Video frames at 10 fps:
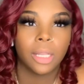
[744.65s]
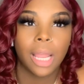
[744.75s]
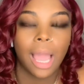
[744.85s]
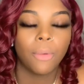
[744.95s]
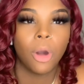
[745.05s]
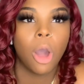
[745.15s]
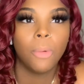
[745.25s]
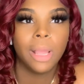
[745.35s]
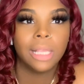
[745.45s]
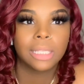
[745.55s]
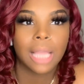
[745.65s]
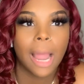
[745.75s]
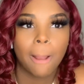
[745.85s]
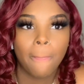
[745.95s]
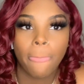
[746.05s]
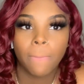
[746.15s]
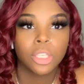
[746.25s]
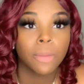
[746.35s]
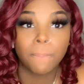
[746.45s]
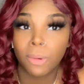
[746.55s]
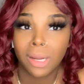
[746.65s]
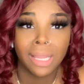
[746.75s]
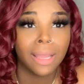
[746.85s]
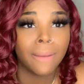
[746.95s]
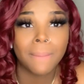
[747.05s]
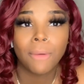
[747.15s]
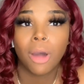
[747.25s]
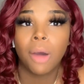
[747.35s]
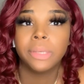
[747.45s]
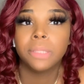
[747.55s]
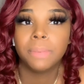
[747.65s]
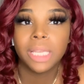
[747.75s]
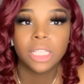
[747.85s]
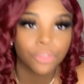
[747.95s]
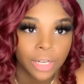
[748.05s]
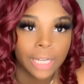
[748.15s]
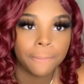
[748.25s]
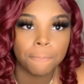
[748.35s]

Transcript: Like, I will always like support him. I will always be his friend.